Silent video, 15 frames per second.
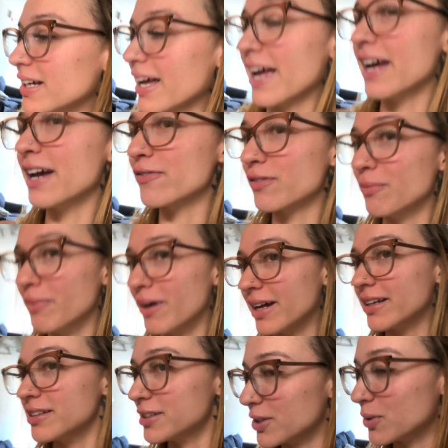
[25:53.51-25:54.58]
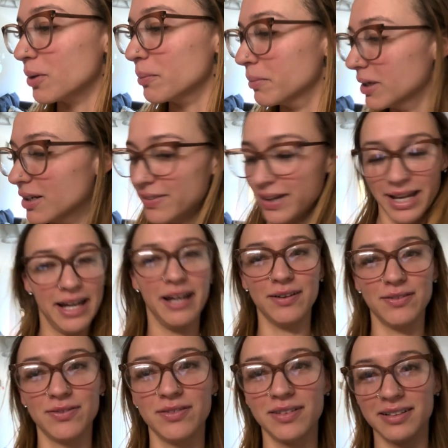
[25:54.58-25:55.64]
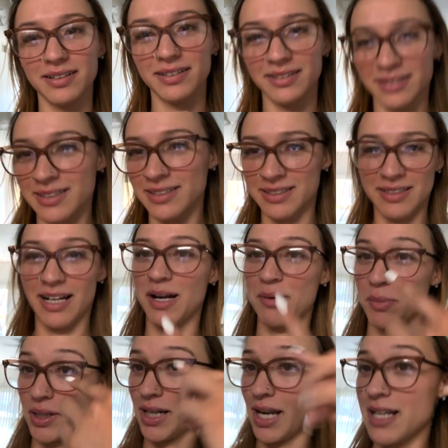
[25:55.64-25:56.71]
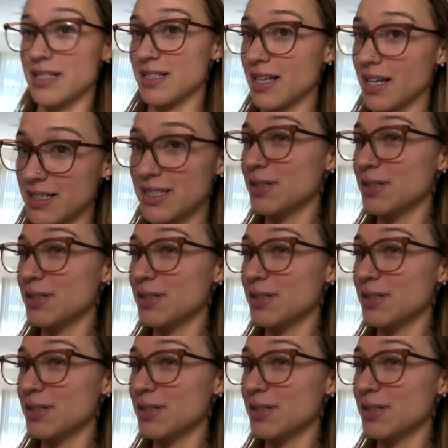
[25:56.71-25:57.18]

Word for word: half and mine a little above half. I got my glasses, I can see